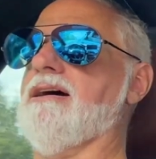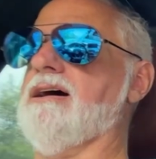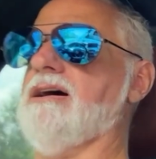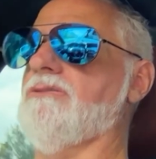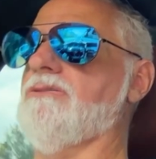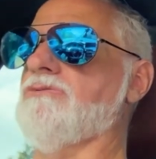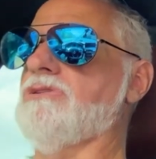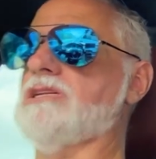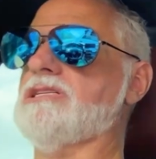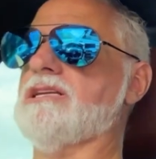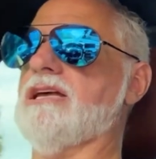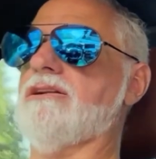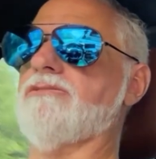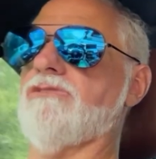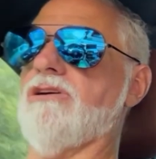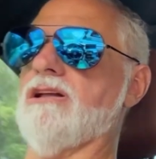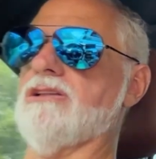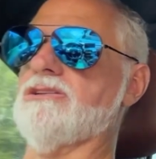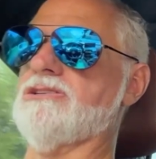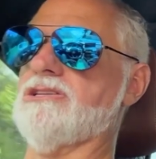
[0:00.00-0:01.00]
which then
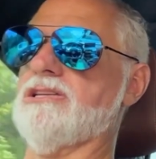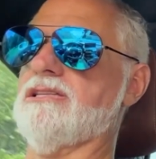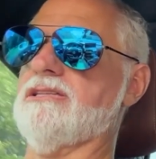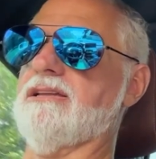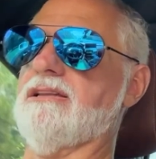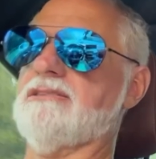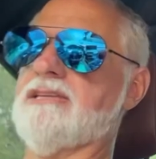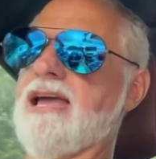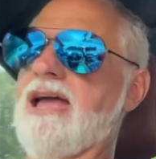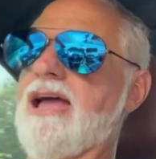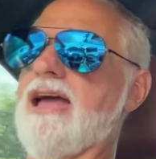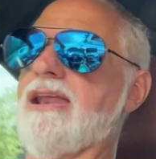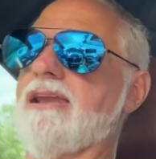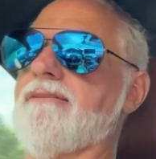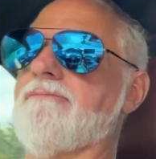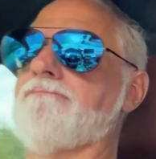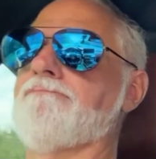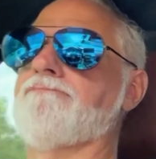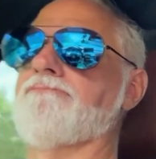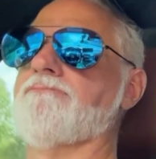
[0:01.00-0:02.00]
runs into
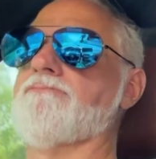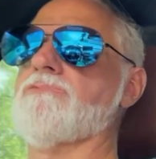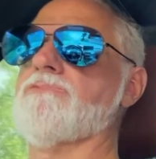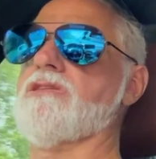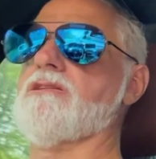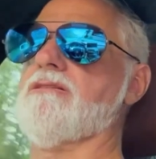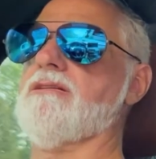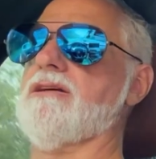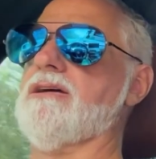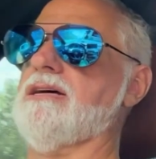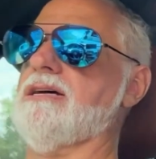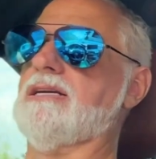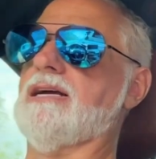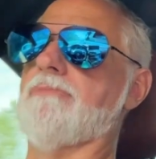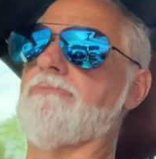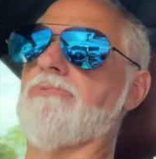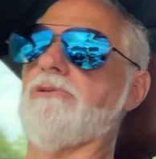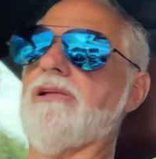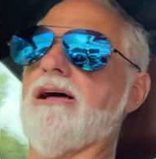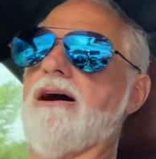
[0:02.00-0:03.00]
10, a
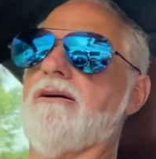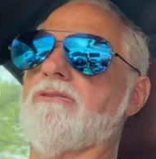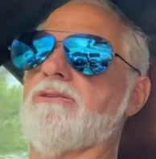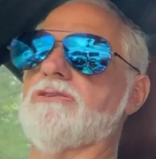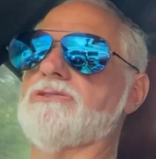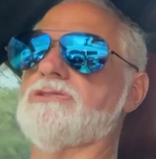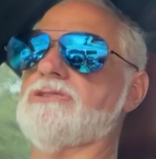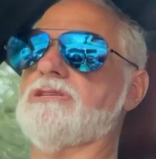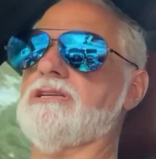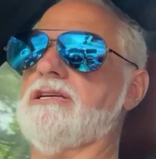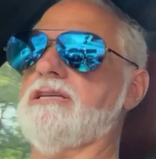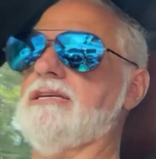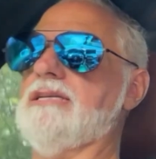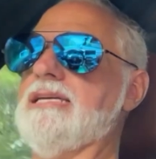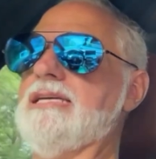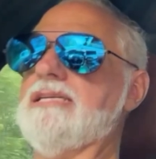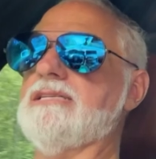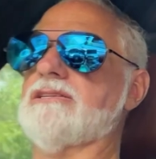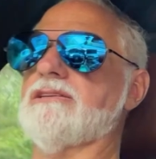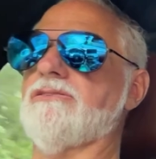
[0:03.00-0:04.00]
couple hours
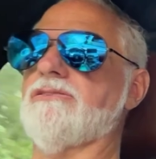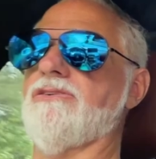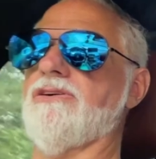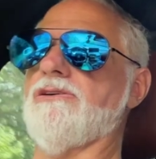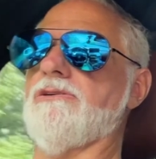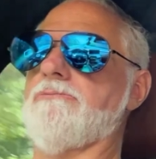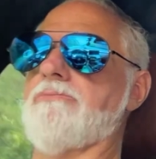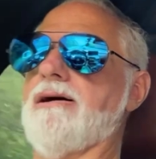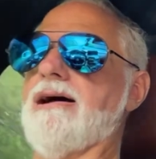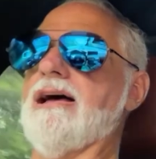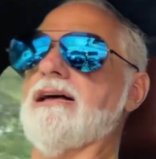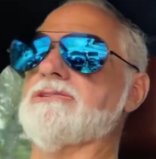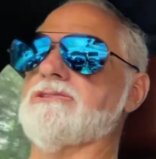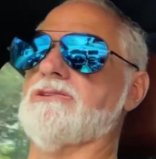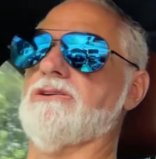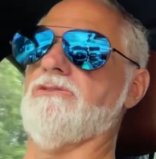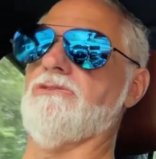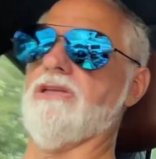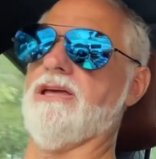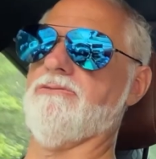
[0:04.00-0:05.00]
east of El
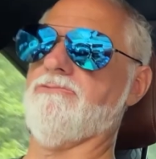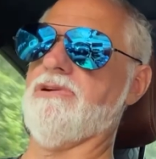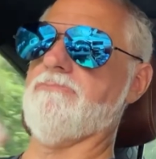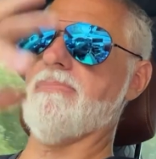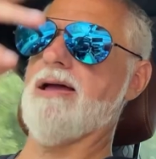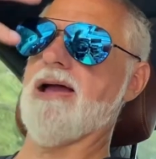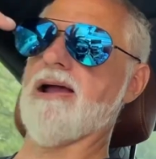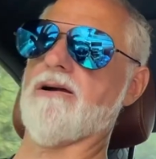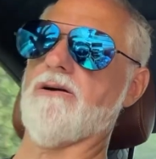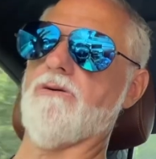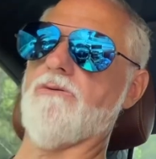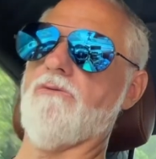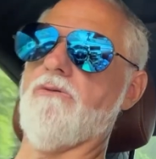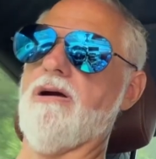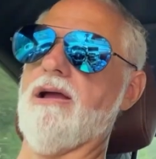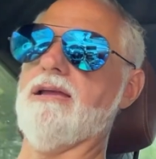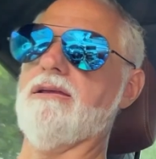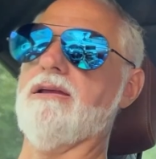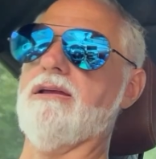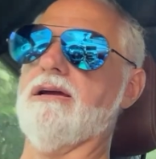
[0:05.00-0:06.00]
Paso, and we make our
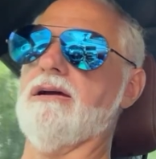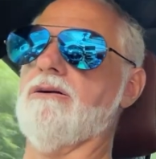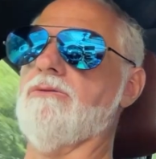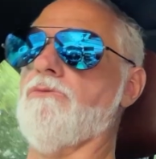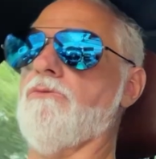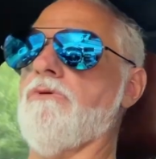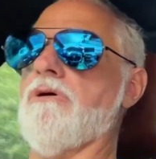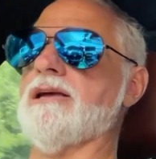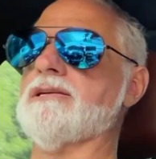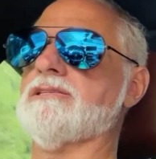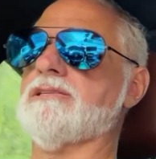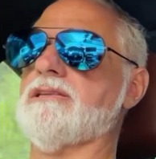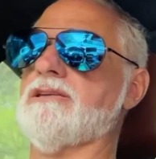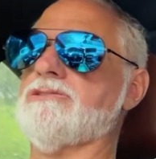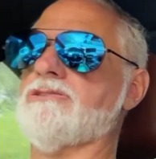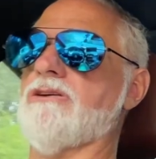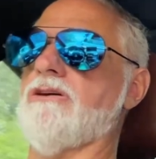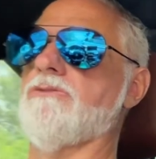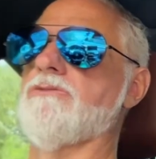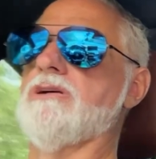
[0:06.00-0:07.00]
way west.
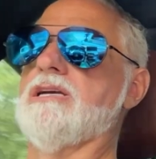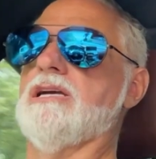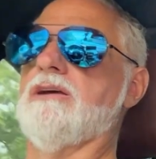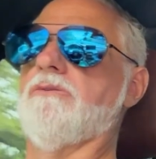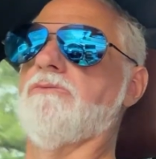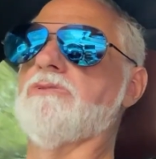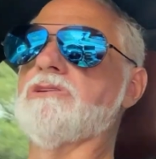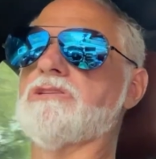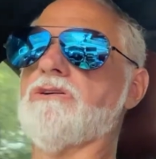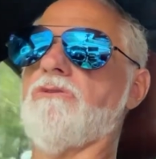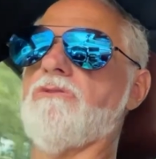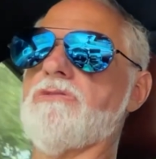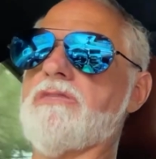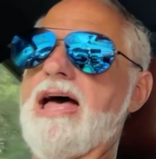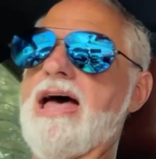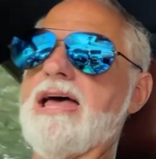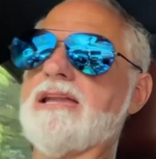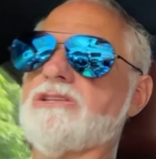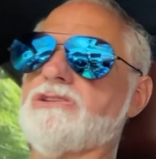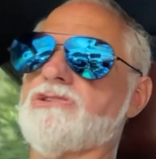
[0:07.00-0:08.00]
So it was on
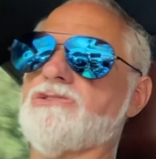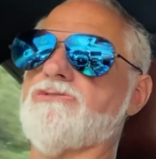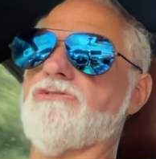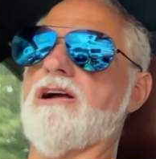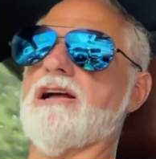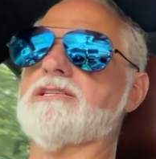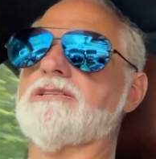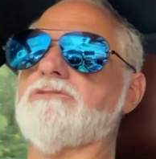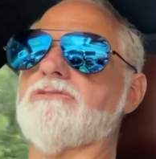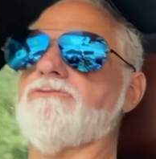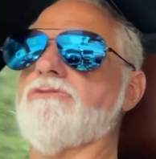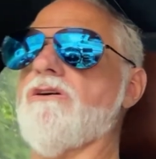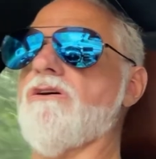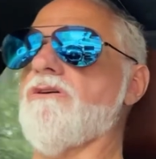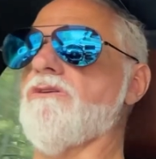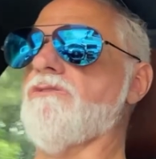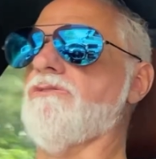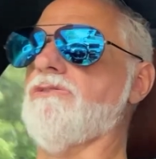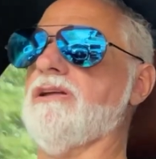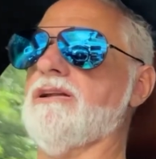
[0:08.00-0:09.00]
that stretch of
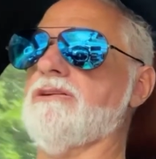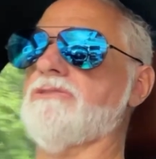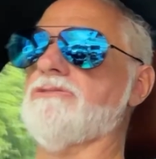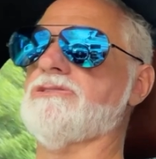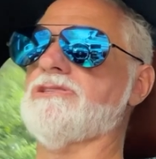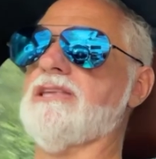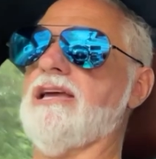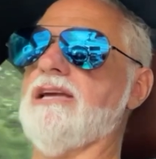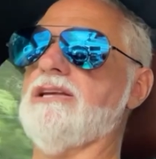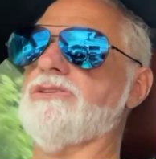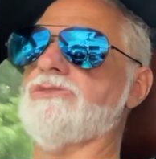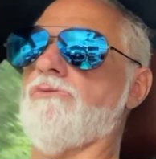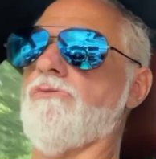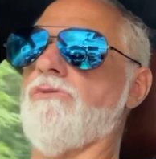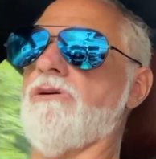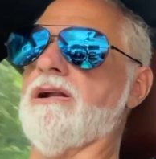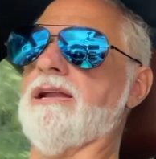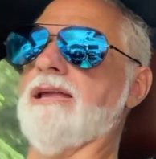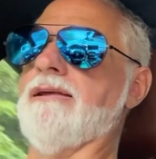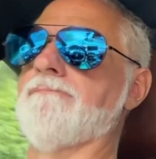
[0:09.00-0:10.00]
road, Interstate
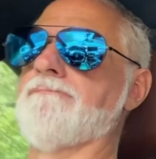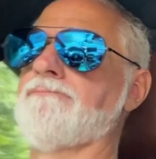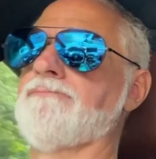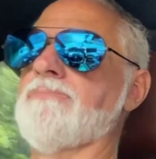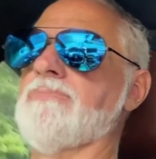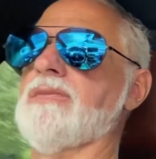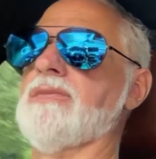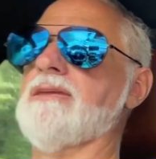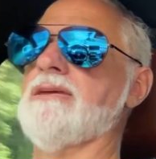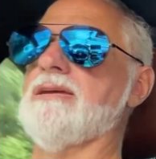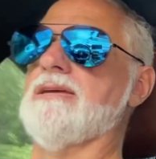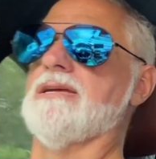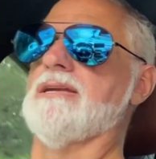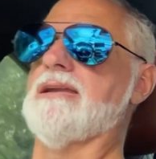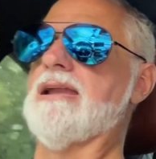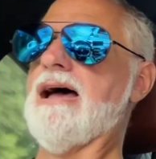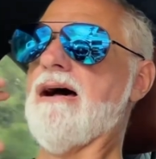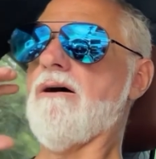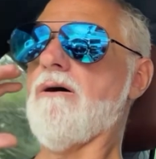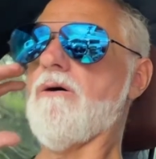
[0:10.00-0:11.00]
20.
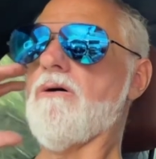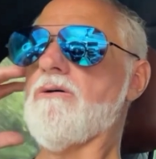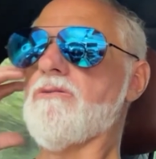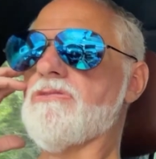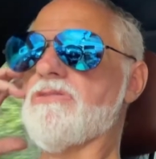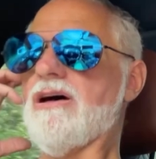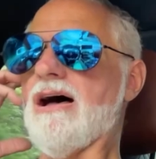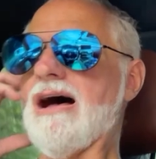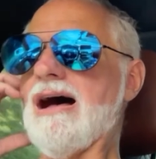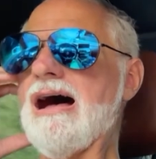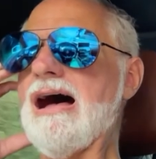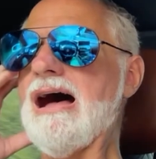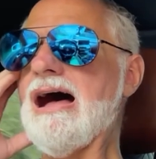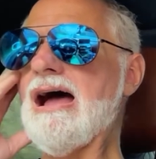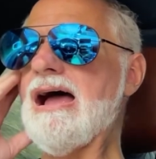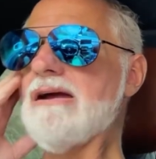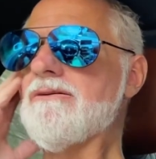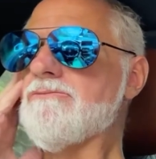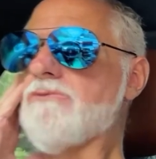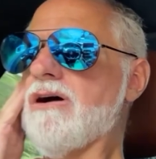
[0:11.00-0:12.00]
Now, the
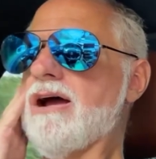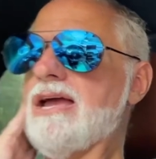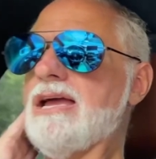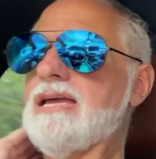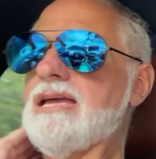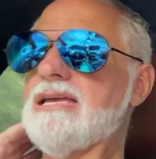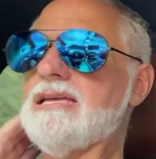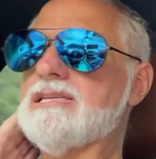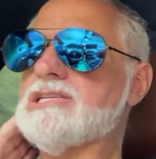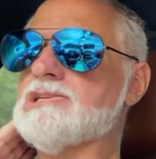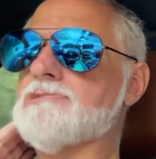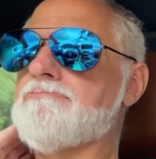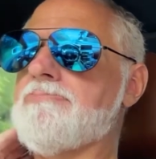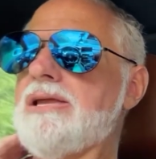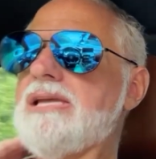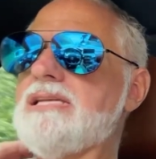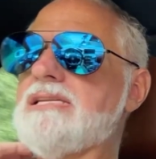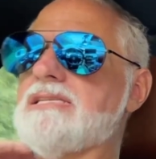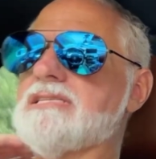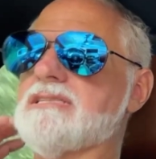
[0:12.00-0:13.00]
highway
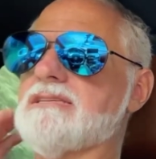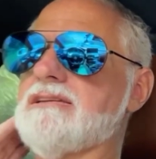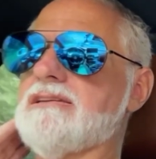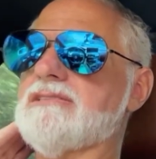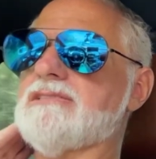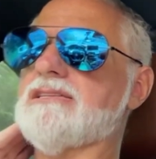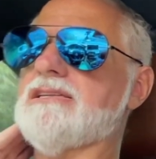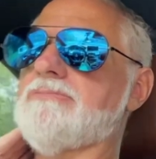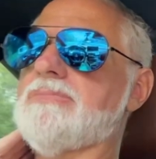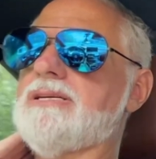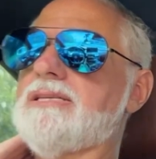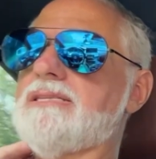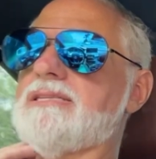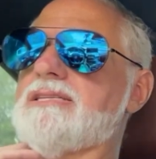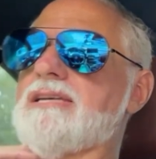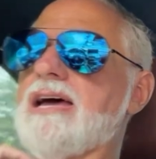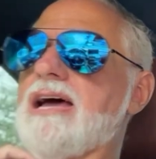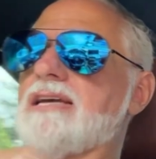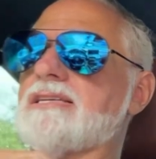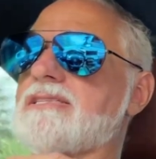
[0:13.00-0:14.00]
speed system in
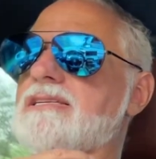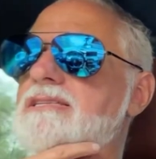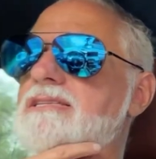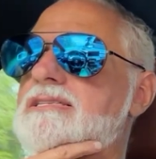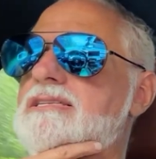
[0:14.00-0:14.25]
Texas,